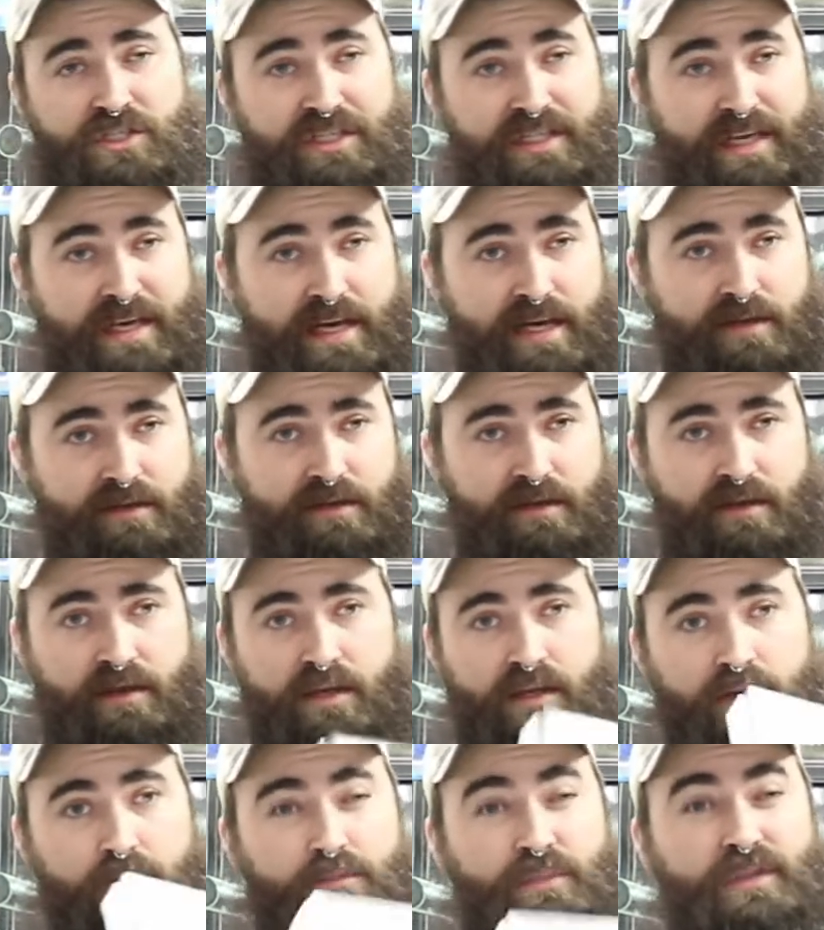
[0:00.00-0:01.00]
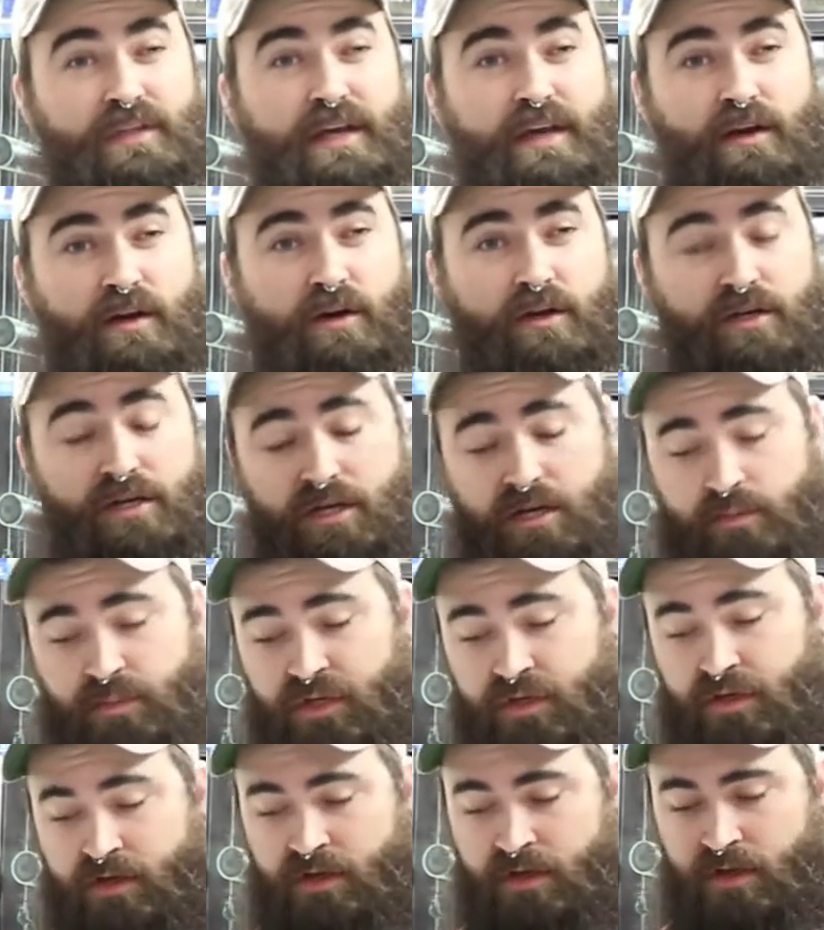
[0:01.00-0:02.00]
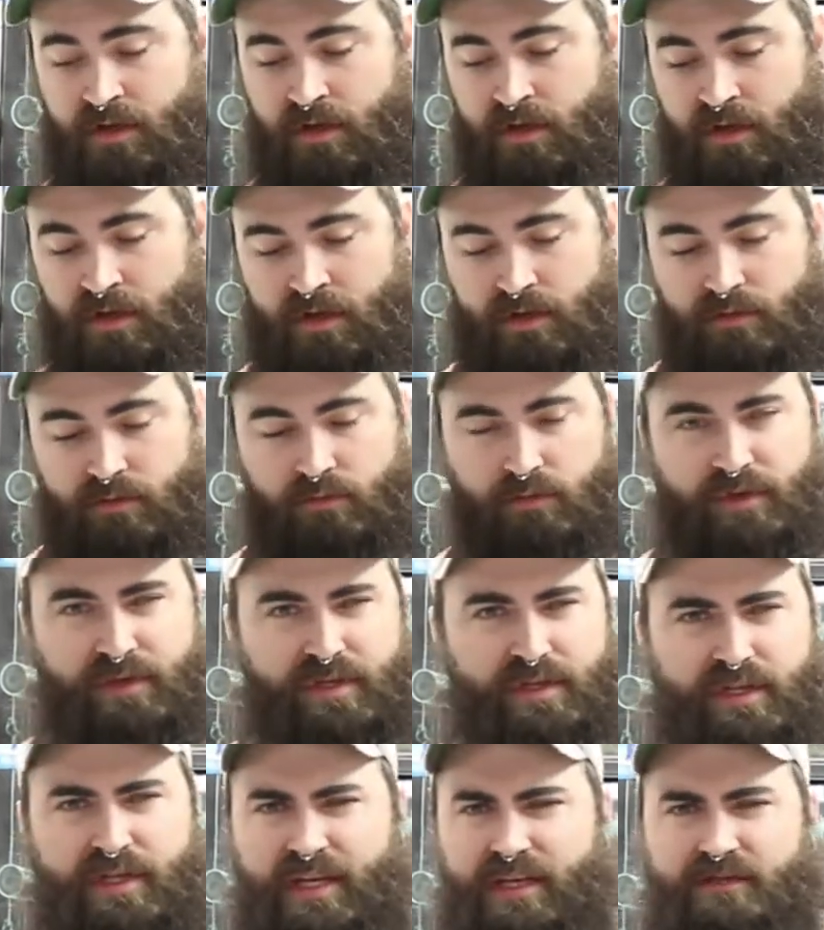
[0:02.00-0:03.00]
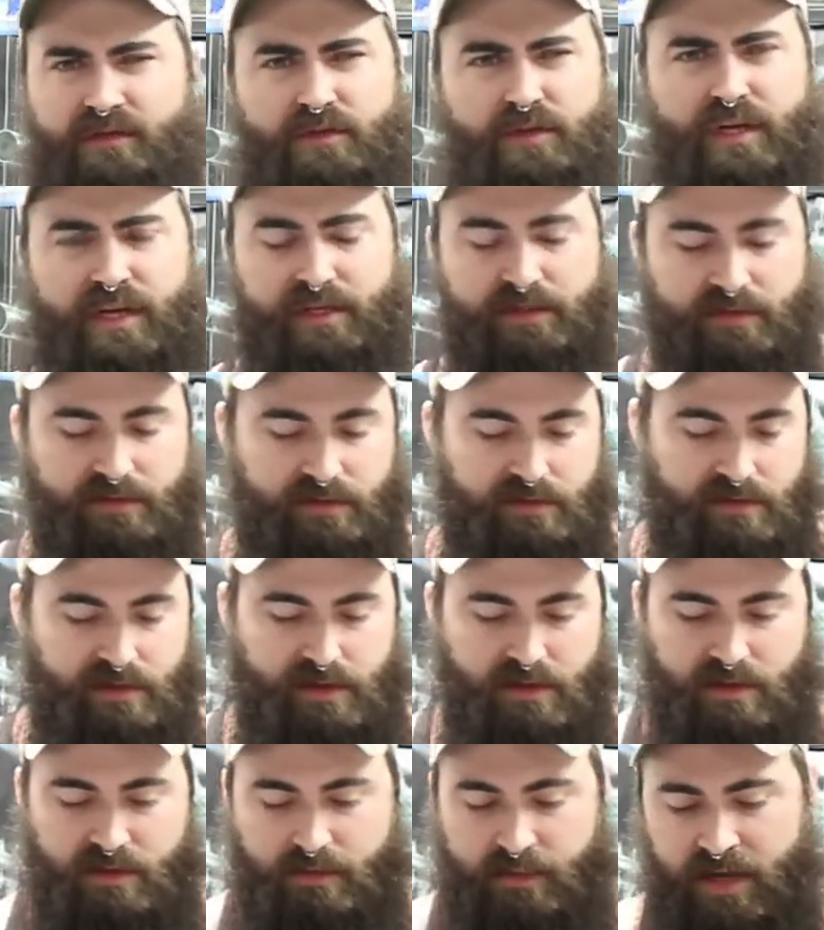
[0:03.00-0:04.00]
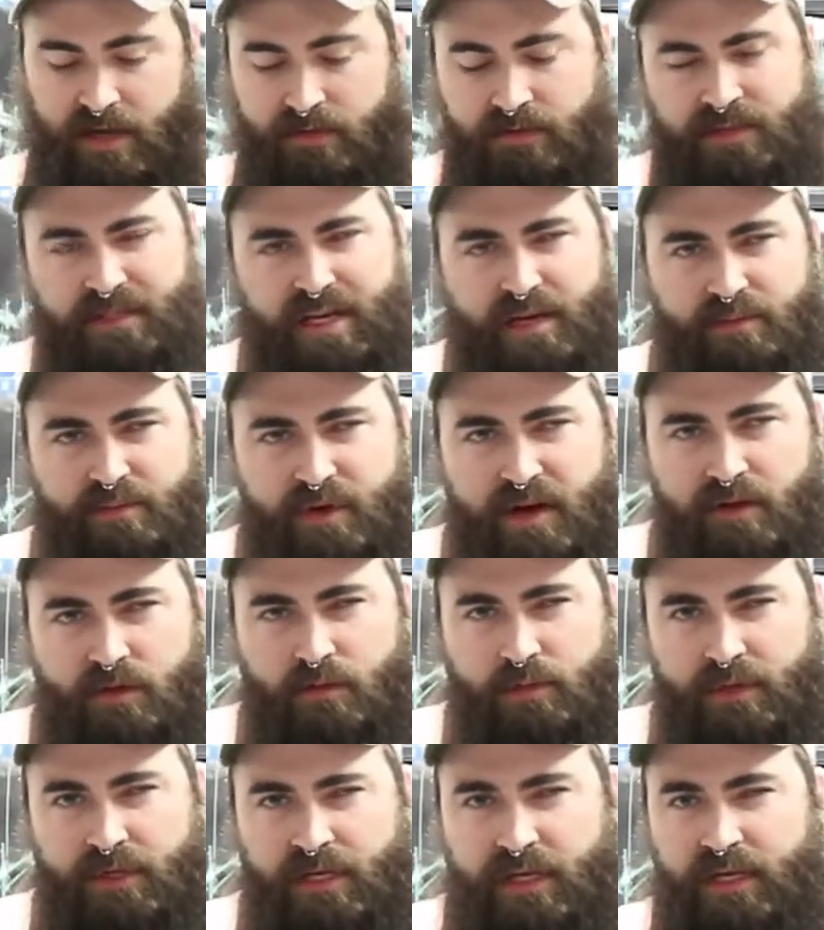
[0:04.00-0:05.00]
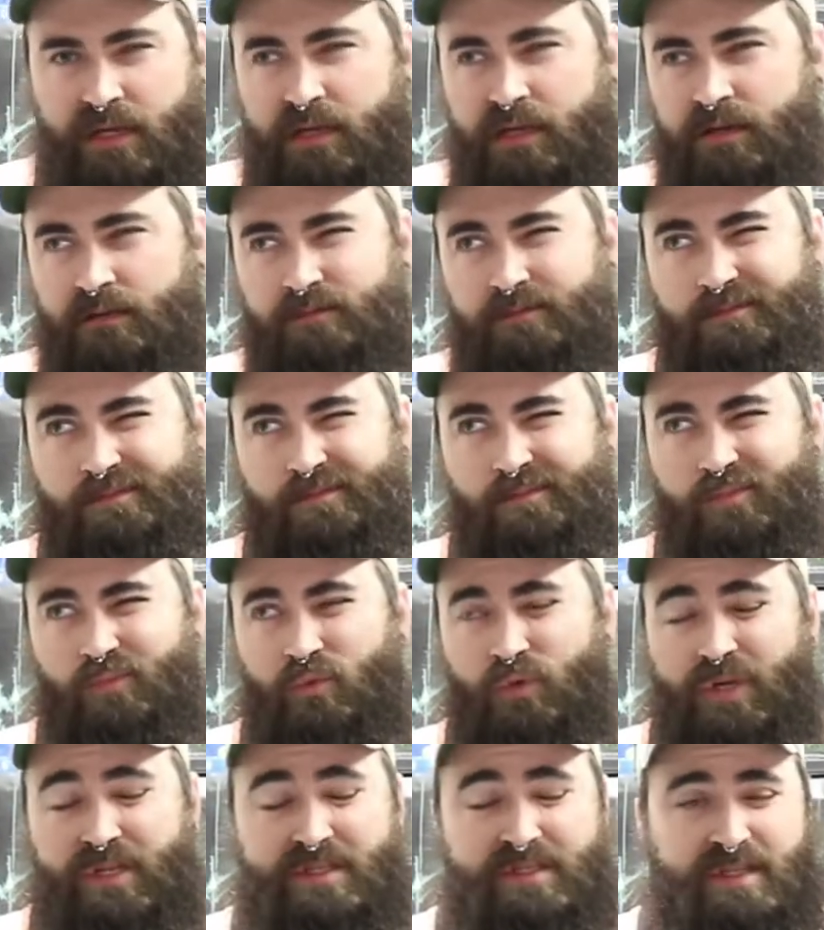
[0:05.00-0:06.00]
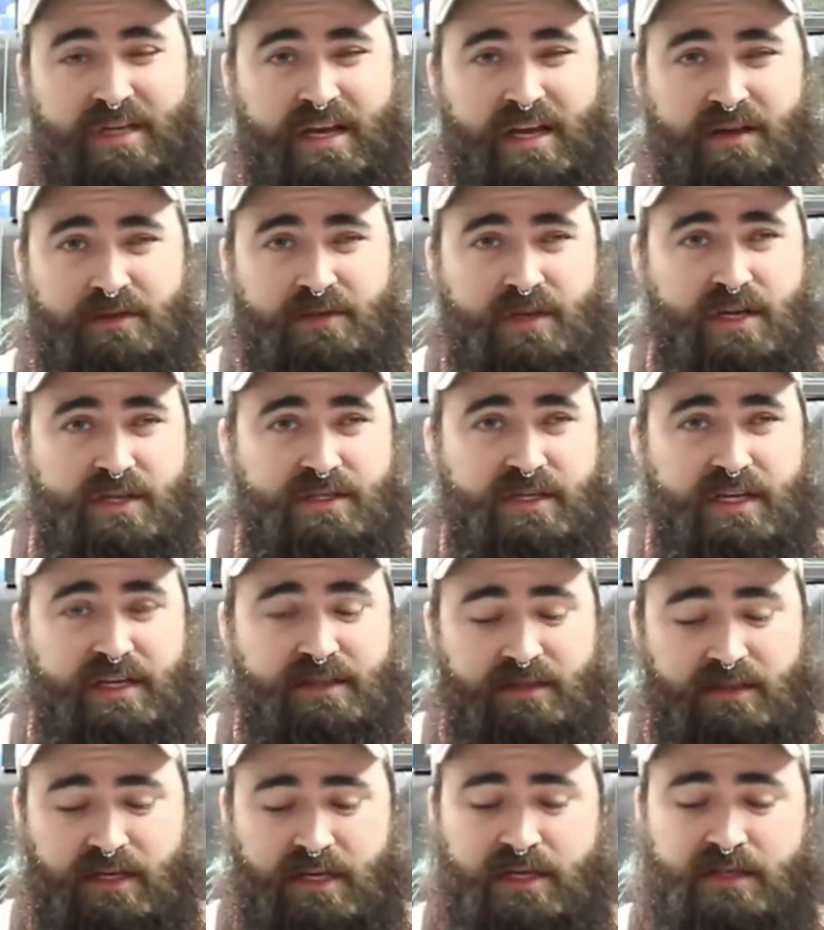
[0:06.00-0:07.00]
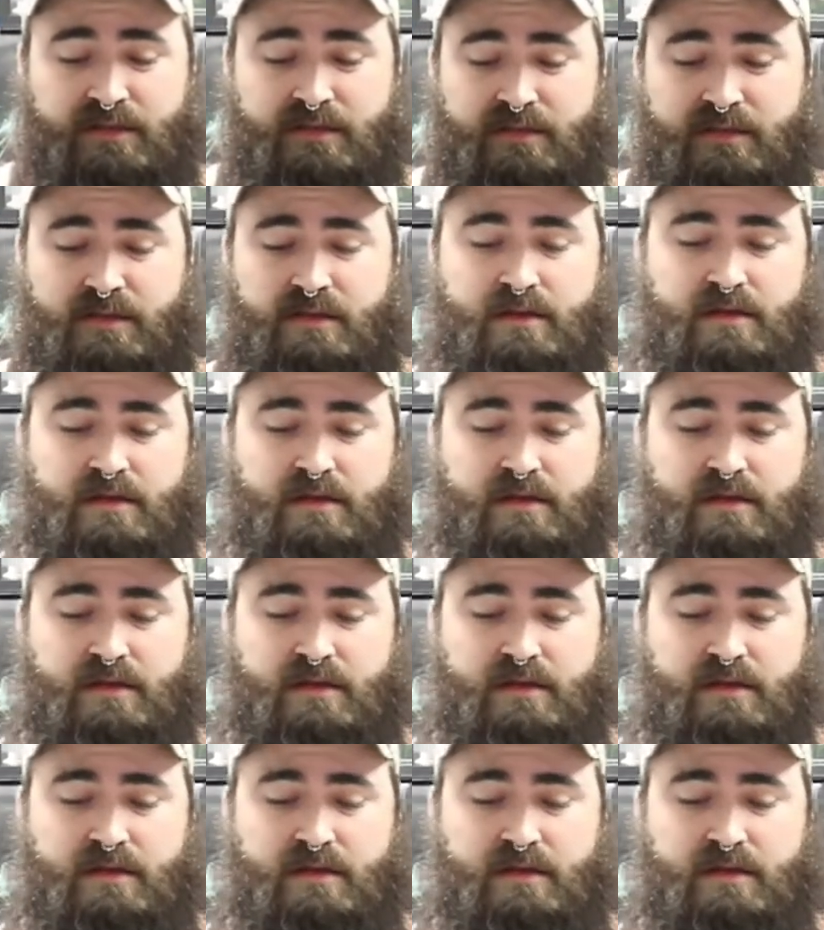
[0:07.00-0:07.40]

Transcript: yet, but they are coming within the next few days. Um, I would say probably Wednesday or Thursday at the latest.